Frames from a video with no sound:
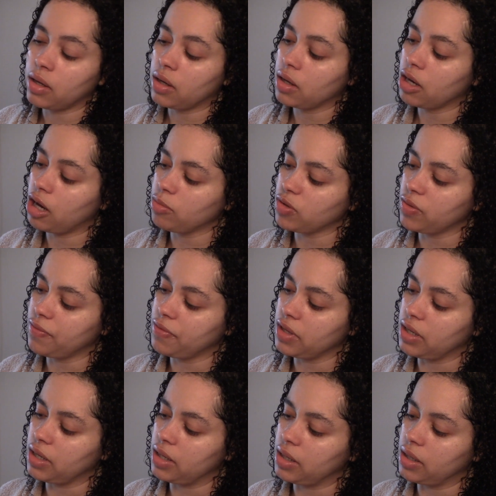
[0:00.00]
comes with
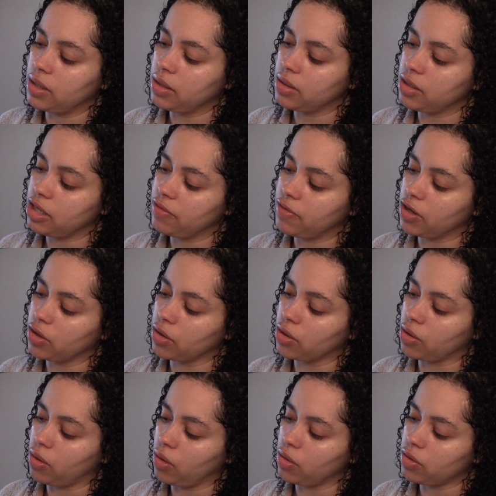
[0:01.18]
the Diva
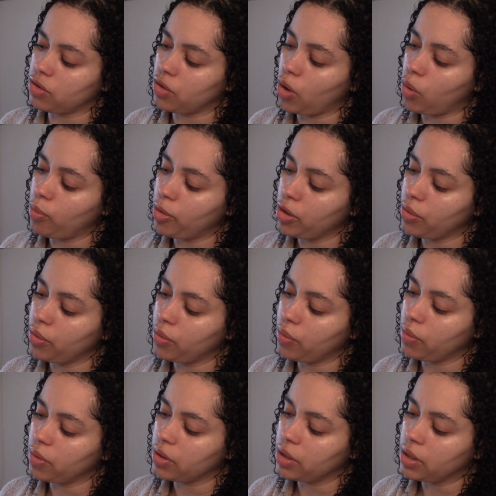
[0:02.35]
Curl No
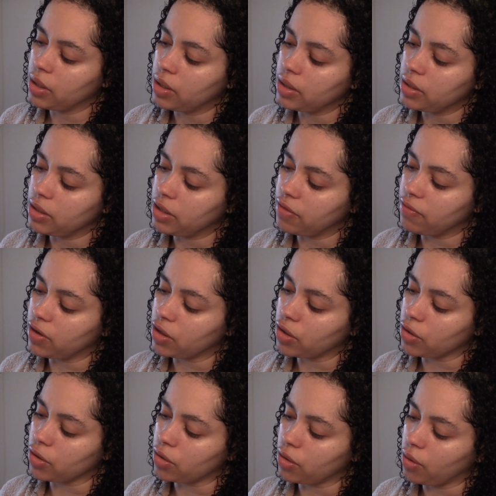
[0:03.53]
Poo, Diva
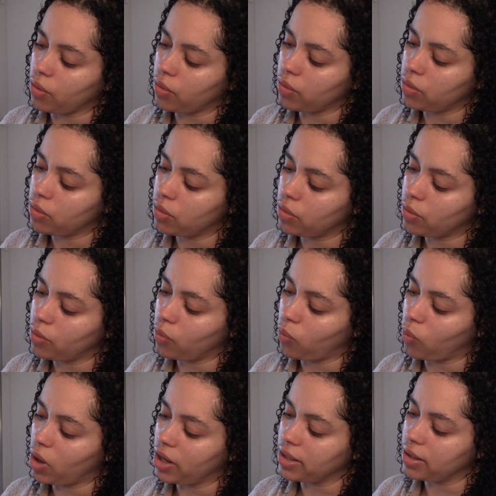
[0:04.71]
Curl
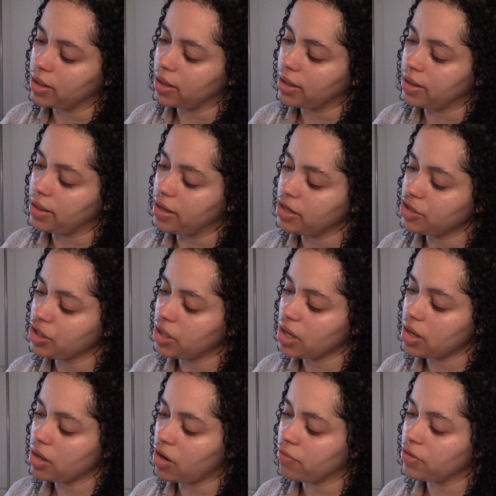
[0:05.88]
1
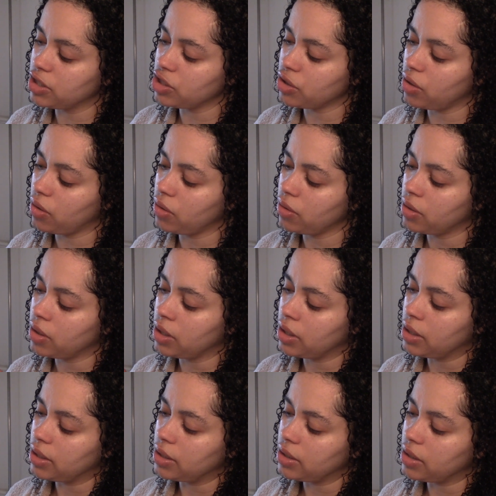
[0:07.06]
Condition Original,
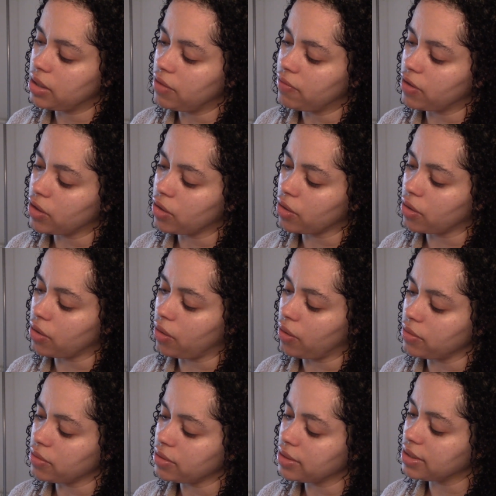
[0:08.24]
Diva
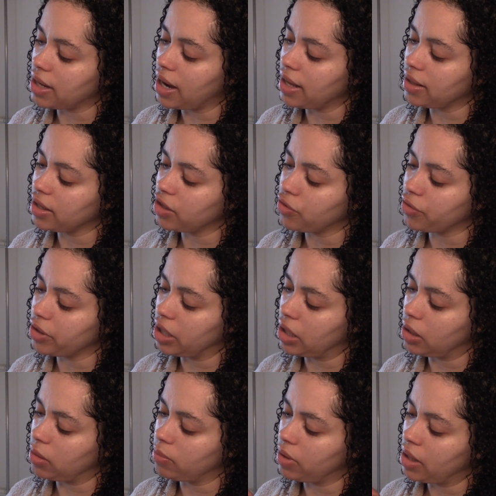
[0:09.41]
Curl Styling
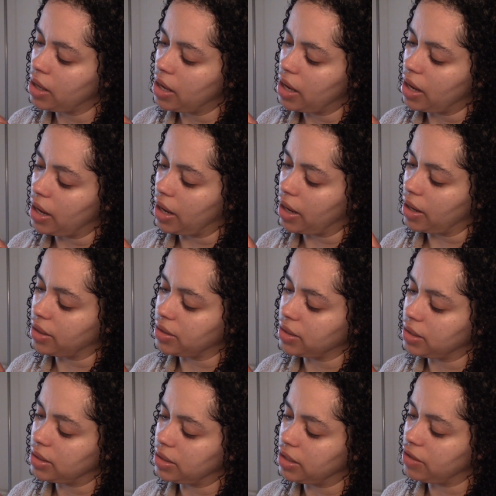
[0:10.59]
Cream,
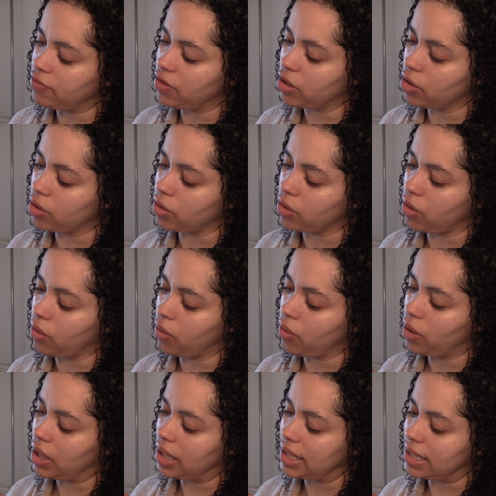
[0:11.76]
and Diva
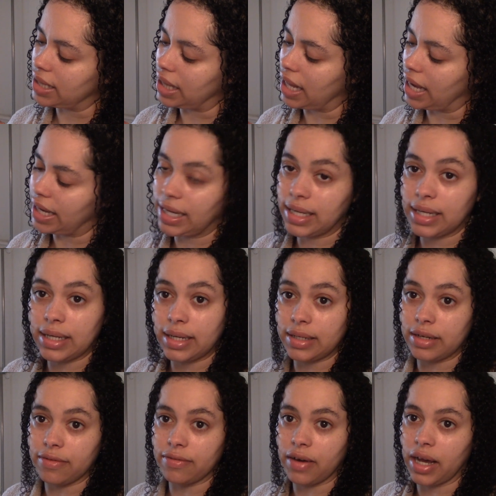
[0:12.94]
Curl Light
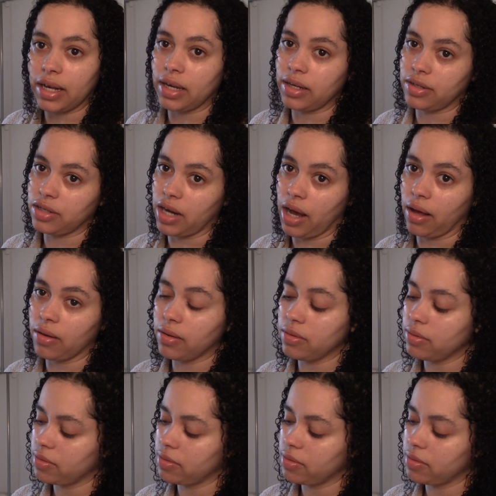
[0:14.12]
Defining Gel.